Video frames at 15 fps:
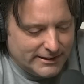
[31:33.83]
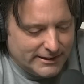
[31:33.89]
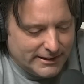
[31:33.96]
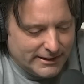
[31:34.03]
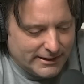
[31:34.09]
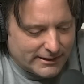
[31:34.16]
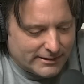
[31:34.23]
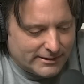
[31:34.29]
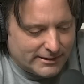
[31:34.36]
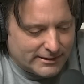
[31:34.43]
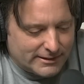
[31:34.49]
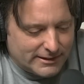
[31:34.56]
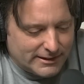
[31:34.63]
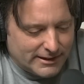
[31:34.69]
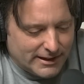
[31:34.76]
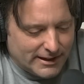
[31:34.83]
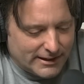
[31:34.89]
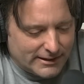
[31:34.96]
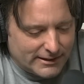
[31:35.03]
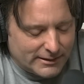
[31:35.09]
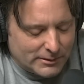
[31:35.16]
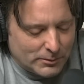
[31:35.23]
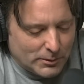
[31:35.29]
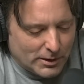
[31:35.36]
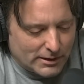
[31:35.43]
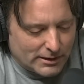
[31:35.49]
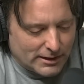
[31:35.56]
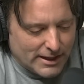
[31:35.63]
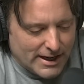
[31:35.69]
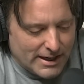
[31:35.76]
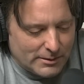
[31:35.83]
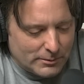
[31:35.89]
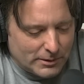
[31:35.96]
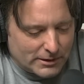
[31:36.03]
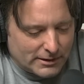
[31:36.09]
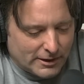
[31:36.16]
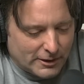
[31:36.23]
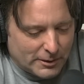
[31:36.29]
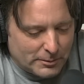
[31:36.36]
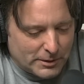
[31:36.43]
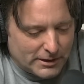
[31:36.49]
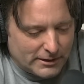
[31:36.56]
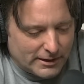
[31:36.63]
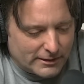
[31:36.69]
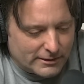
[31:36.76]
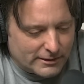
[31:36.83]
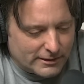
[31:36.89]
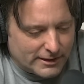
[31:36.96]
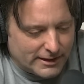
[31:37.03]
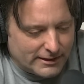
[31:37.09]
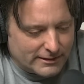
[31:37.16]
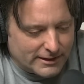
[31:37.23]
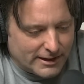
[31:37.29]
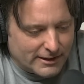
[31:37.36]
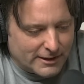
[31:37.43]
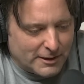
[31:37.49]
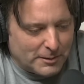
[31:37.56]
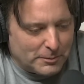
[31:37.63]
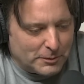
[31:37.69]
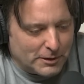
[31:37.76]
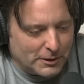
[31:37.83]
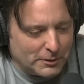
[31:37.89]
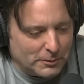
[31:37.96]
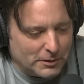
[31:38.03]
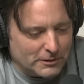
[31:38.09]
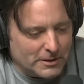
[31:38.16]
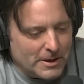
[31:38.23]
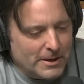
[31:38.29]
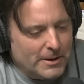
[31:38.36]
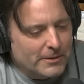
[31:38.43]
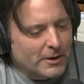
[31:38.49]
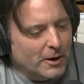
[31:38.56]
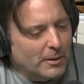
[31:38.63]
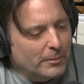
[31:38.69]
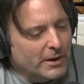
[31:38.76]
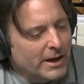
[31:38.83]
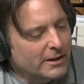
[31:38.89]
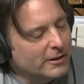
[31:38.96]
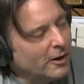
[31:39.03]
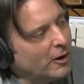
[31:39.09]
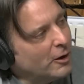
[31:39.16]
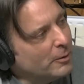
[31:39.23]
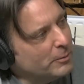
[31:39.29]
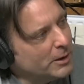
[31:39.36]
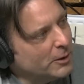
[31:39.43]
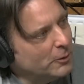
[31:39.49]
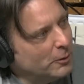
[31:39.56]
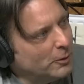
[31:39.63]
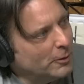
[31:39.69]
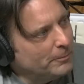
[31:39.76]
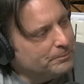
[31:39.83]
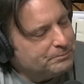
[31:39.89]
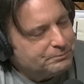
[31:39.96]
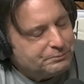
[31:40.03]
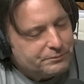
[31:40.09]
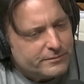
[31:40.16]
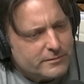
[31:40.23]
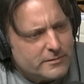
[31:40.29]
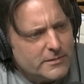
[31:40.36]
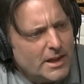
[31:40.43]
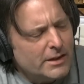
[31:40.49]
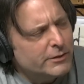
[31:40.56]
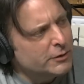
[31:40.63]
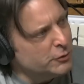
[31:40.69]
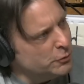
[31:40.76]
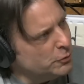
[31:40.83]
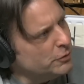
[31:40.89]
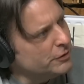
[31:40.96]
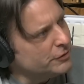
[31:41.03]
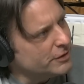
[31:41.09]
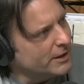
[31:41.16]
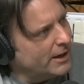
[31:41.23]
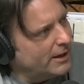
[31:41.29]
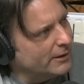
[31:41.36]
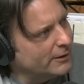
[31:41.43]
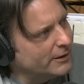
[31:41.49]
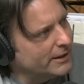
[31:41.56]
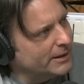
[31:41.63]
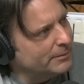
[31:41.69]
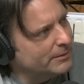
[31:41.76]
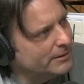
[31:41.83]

he assisted on one late with Hartman yesterday. He's got a couple other ones. Hey, the Hartman goal. Did you do the Chicago game?